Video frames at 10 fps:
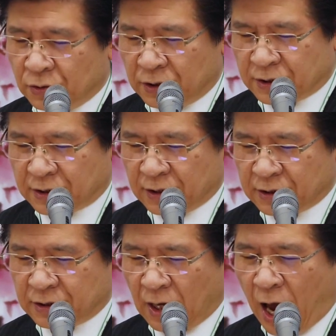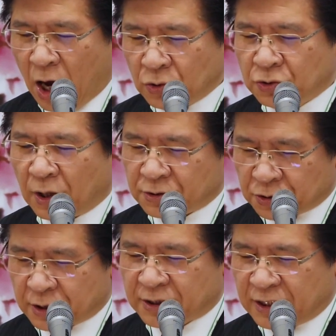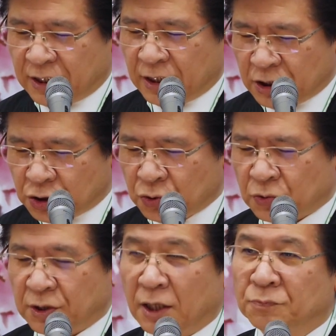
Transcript: to discuss how to address key issues